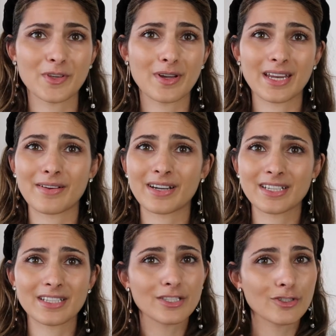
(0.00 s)
You can wear it
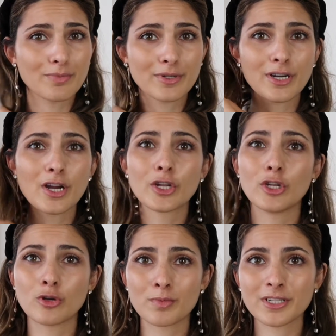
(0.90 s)
in super
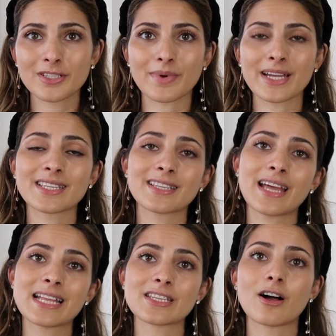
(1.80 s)
numerous ways, and
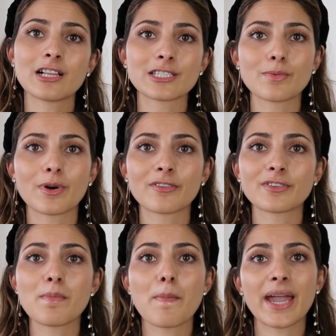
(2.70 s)
that's also one of
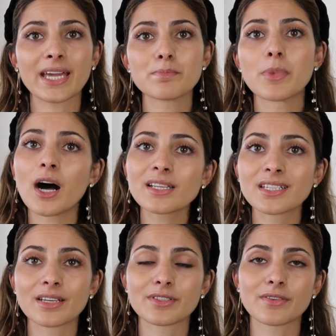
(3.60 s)
the main
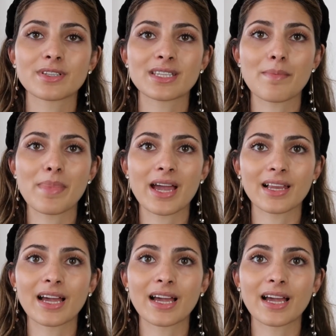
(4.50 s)
positives of this handbag.